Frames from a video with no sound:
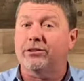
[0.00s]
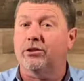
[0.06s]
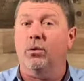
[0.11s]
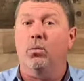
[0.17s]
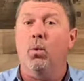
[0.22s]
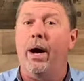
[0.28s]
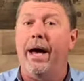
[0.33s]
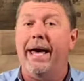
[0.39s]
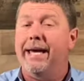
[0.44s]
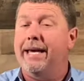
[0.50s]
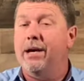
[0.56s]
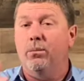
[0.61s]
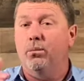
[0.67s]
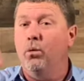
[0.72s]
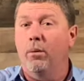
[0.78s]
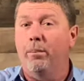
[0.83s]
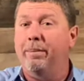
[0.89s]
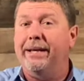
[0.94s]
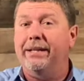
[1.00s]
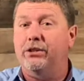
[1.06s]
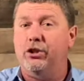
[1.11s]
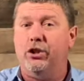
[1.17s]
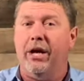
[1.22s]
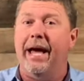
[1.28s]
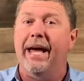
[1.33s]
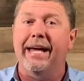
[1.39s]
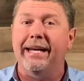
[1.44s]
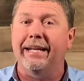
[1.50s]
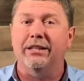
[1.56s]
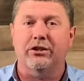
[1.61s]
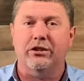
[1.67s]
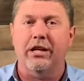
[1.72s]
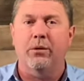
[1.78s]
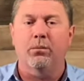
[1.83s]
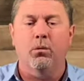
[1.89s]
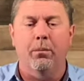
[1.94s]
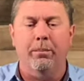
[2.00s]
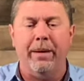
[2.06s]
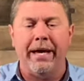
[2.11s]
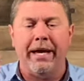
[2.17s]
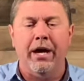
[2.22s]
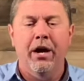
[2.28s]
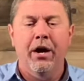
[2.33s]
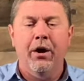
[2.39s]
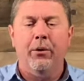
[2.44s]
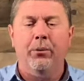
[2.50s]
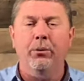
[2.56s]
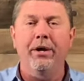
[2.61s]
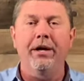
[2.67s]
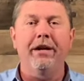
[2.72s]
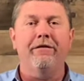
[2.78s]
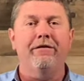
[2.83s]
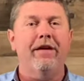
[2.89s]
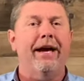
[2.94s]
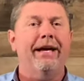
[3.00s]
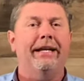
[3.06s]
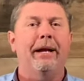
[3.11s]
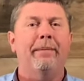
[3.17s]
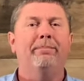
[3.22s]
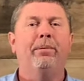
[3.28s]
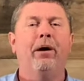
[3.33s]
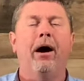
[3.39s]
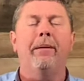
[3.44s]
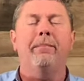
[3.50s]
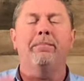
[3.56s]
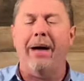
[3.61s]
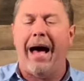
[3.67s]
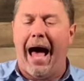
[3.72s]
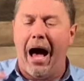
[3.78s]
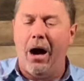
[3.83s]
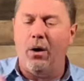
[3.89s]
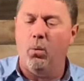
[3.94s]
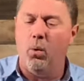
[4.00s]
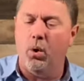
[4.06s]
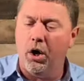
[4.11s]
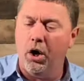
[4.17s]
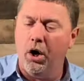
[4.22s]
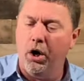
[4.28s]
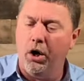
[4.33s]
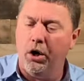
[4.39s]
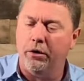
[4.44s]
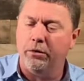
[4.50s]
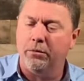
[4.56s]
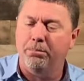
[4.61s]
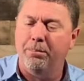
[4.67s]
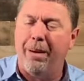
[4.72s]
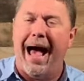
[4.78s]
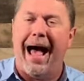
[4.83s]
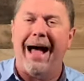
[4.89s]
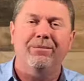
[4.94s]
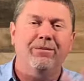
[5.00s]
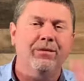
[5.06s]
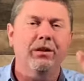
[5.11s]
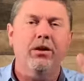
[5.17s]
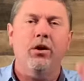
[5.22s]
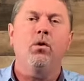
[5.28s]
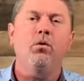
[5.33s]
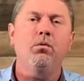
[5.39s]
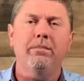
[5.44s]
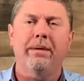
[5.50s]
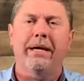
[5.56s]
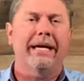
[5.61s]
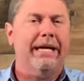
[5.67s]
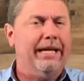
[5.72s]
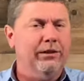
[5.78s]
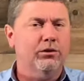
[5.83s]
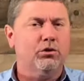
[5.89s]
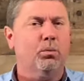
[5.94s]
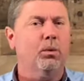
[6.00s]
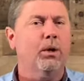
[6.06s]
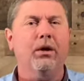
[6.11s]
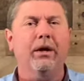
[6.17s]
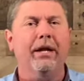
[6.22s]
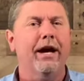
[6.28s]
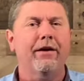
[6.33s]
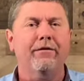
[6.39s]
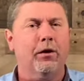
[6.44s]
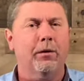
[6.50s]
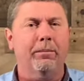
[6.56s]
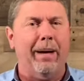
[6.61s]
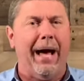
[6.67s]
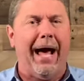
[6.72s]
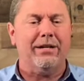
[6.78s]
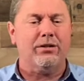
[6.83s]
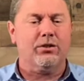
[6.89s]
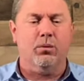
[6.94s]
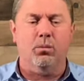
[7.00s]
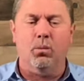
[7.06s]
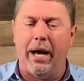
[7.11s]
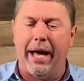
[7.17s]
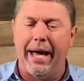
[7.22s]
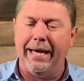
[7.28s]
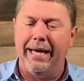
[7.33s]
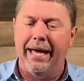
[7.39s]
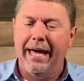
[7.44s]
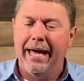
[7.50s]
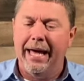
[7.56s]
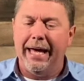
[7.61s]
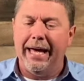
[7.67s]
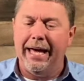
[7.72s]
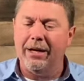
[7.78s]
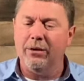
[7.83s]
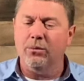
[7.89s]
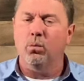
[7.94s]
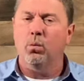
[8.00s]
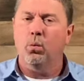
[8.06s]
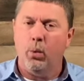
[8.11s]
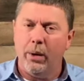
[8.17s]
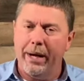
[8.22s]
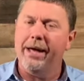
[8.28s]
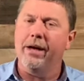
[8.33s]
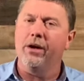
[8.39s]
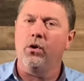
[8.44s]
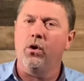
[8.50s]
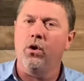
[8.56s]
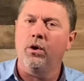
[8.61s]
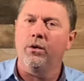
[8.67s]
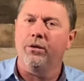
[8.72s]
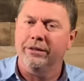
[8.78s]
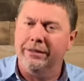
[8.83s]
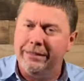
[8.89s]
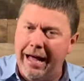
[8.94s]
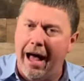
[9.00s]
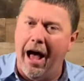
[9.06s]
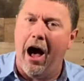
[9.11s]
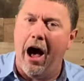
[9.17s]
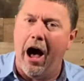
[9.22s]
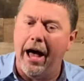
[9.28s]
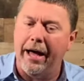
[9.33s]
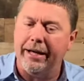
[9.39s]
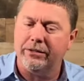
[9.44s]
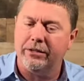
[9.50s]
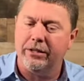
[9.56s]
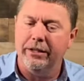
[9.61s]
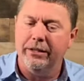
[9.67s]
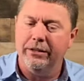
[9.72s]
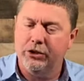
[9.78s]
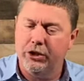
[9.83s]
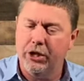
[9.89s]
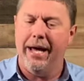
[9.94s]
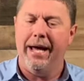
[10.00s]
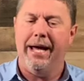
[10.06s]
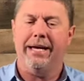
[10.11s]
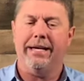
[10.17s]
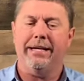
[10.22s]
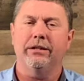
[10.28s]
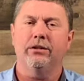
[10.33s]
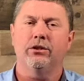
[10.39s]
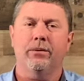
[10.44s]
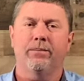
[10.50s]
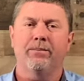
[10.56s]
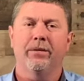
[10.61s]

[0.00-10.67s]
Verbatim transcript: away, it will be changed, it will be renovated, but my word by no means will ever pass away. It will not change